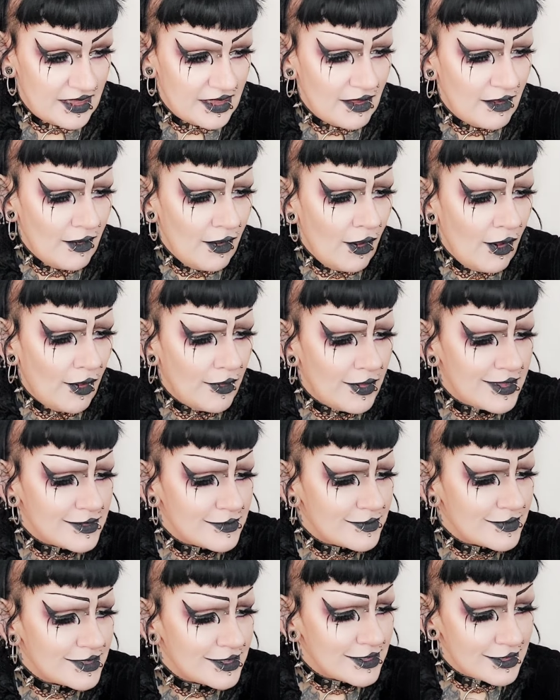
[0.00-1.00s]
Oh, this
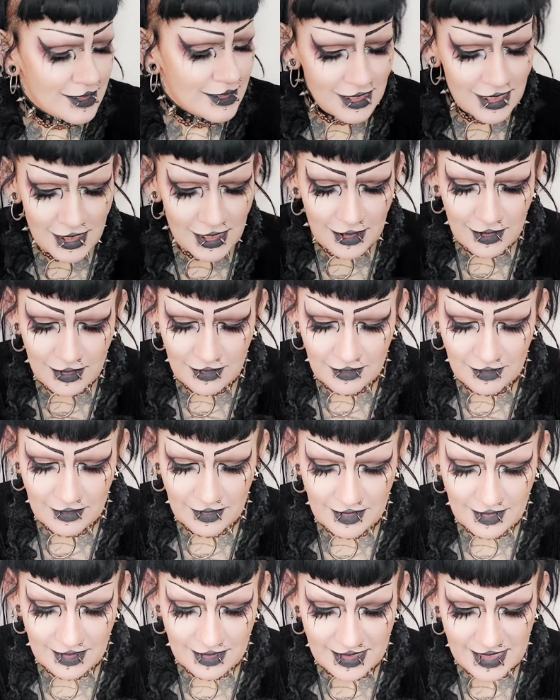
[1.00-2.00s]
one's cute.
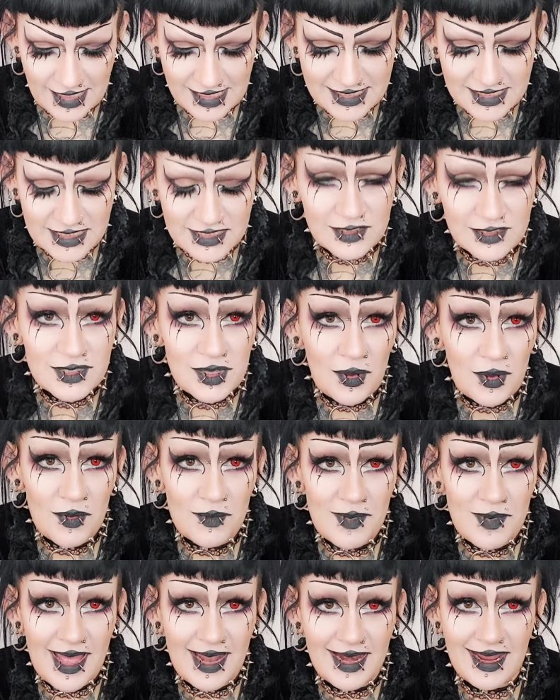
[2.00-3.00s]
There's so
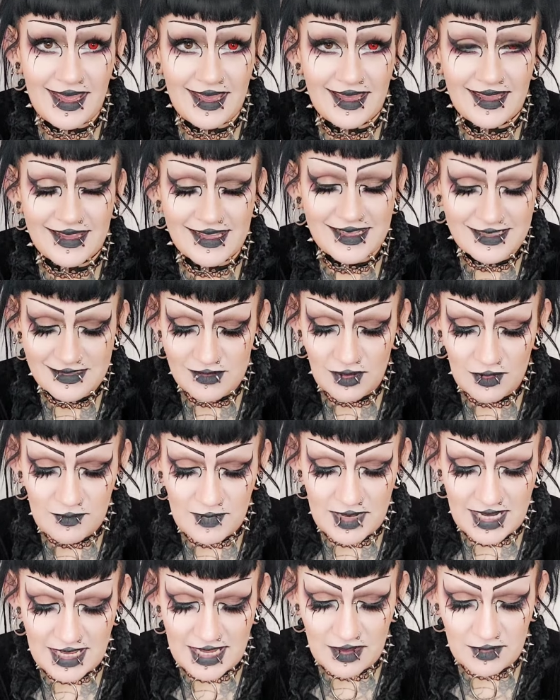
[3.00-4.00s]
many. There's so
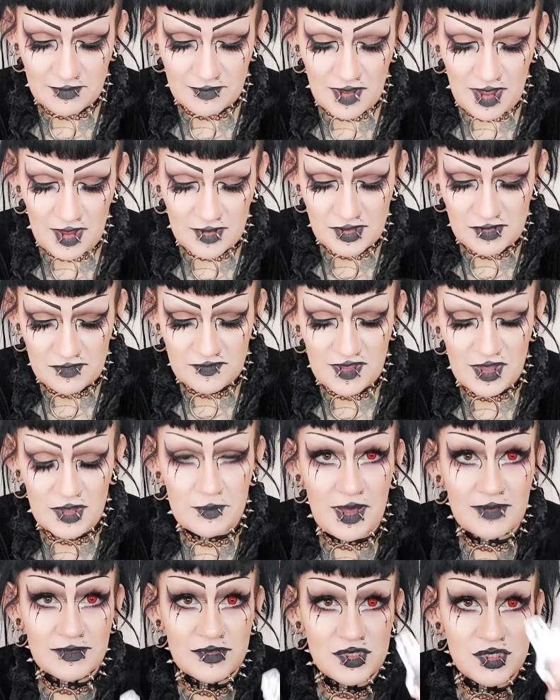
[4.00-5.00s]
many. I don't think I'm
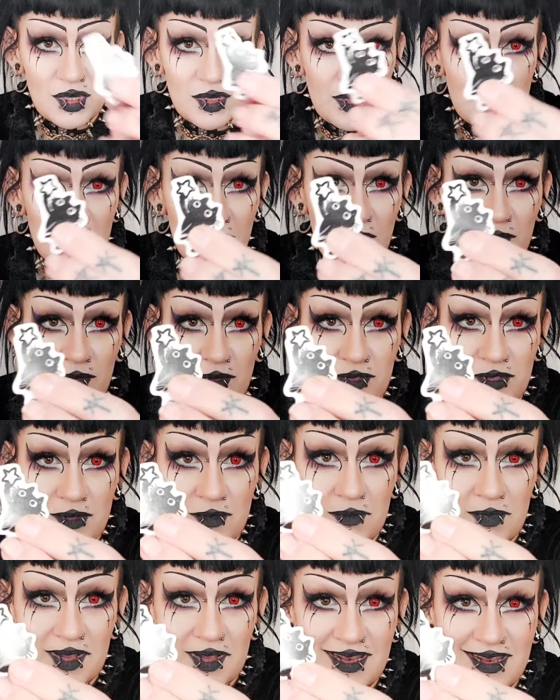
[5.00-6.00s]
about to show you all of
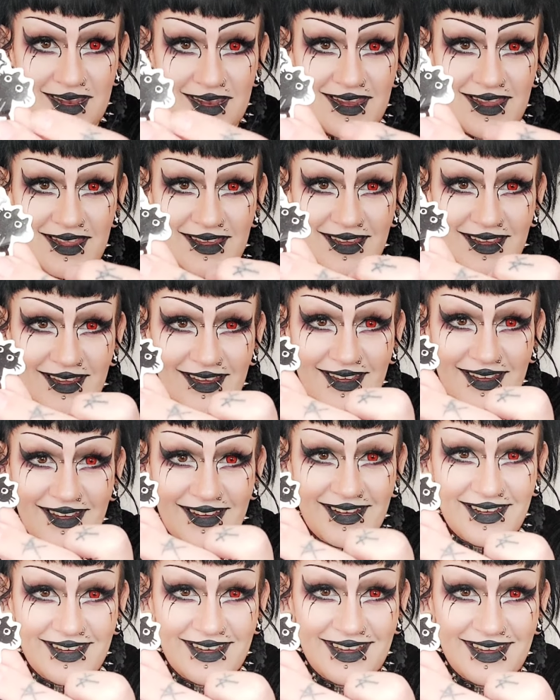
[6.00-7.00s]
them, but
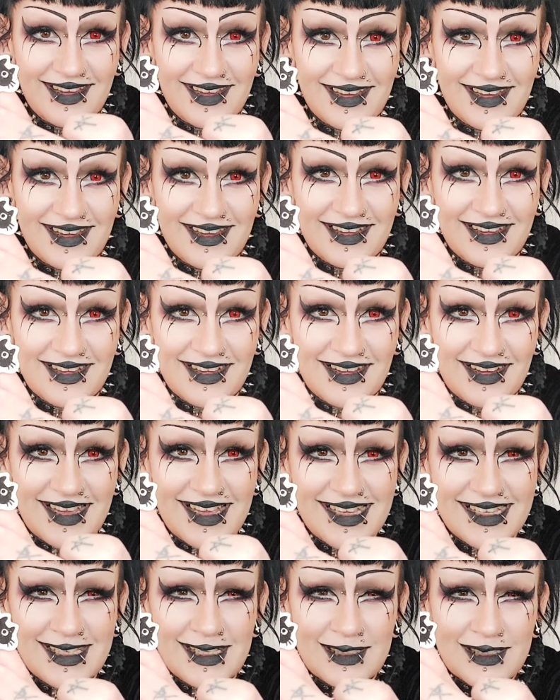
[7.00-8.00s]
look.
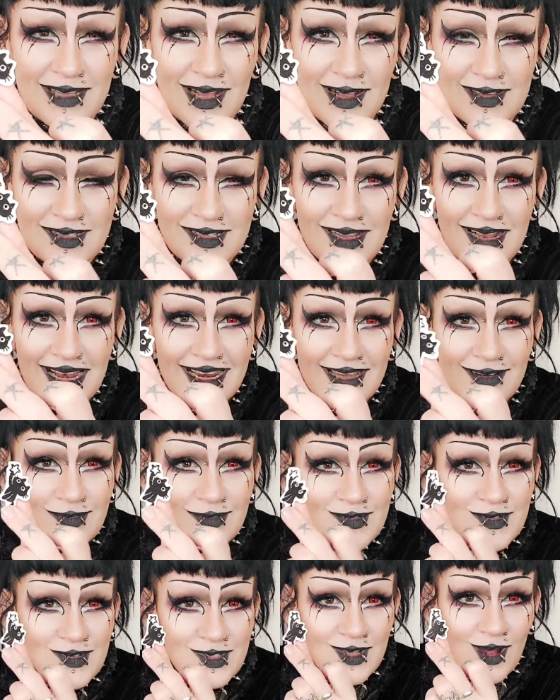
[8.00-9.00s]
It's such a little
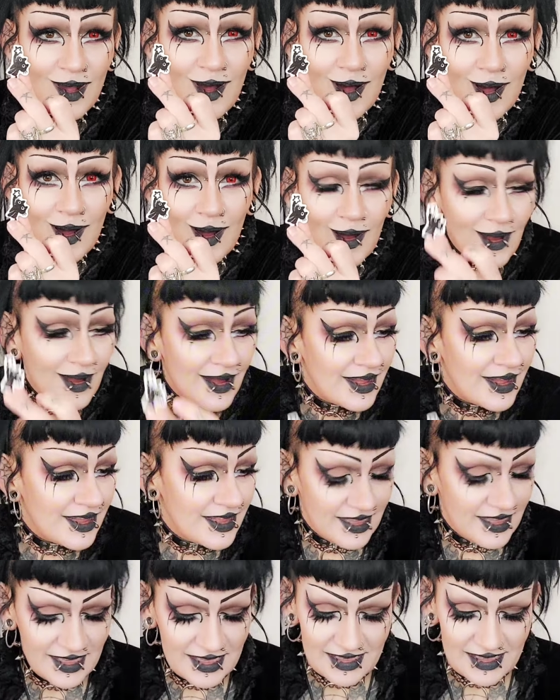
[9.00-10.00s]
star.
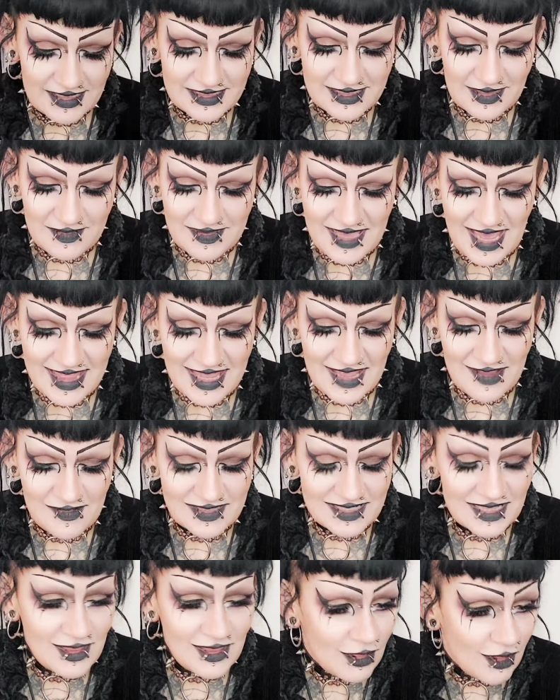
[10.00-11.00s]
So yeah, there
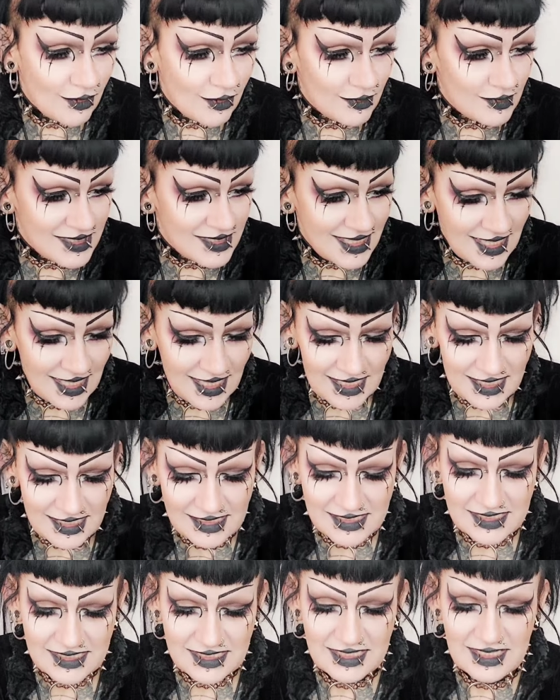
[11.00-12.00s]
is loads of
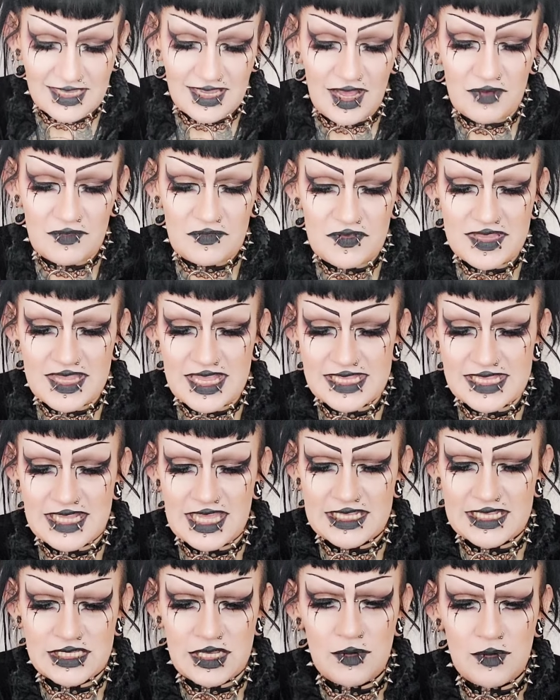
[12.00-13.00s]
these. I think there's
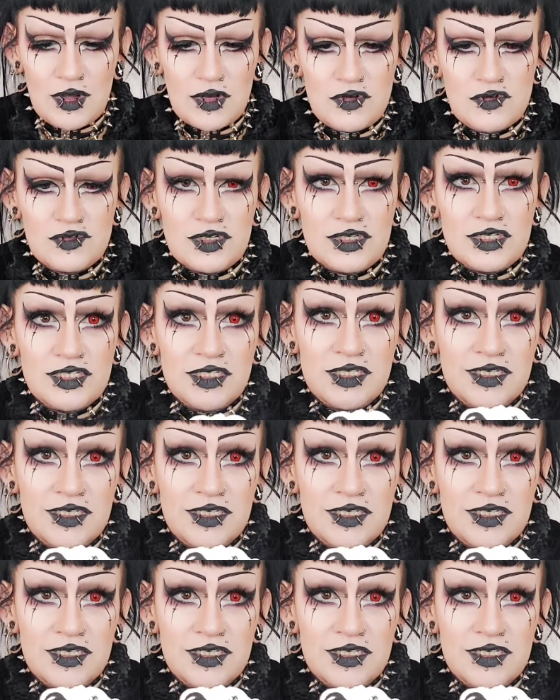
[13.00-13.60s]
like 200.